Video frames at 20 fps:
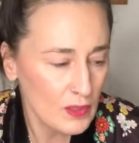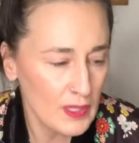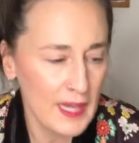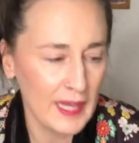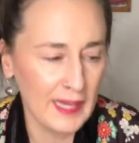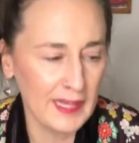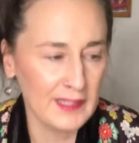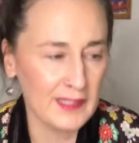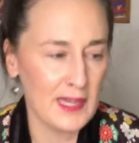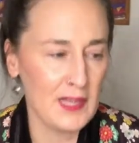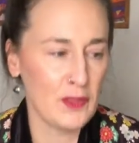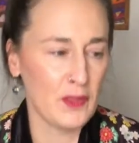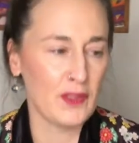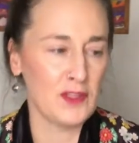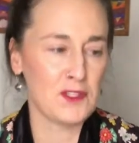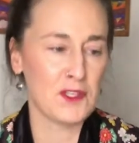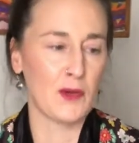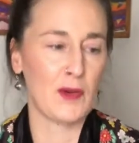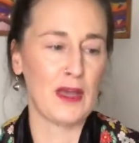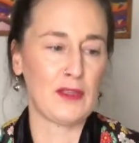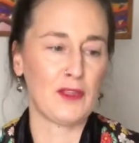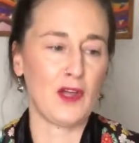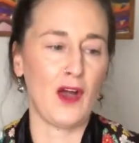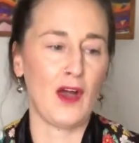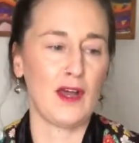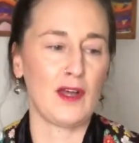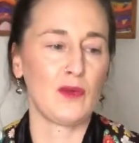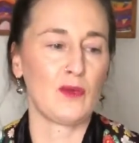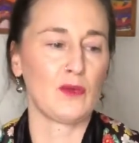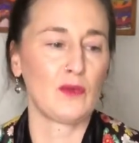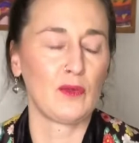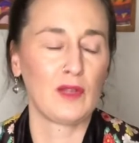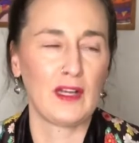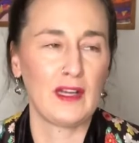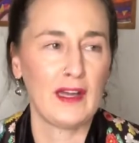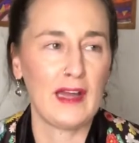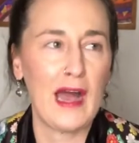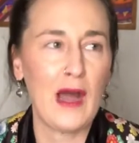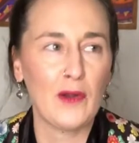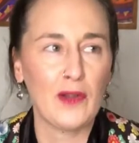And I thought, so I thought,
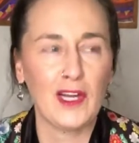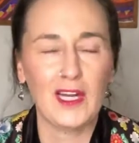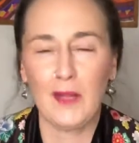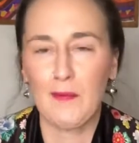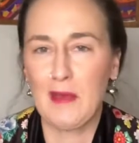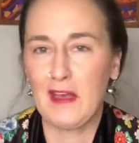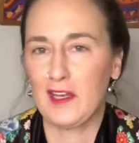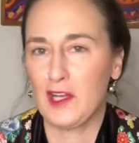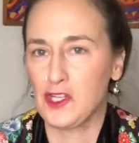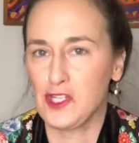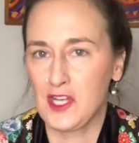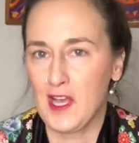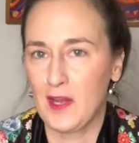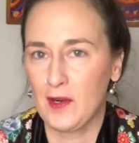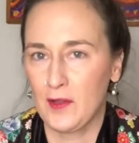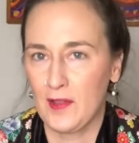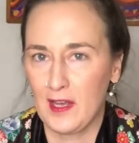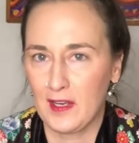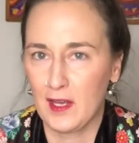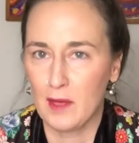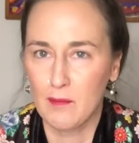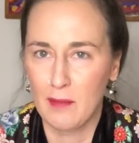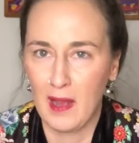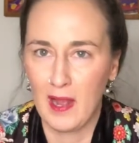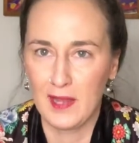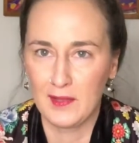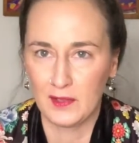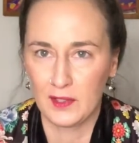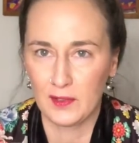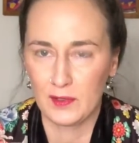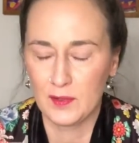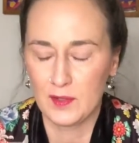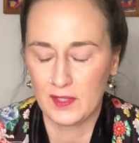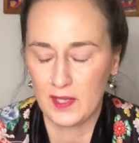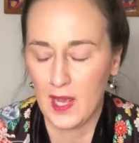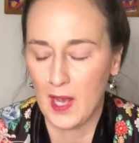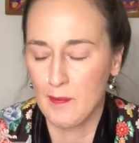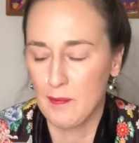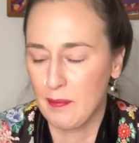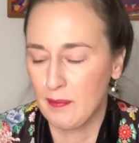how can I make a channel that combine the
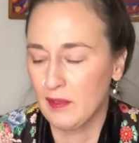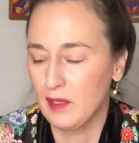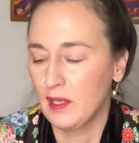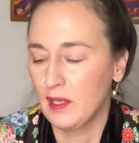com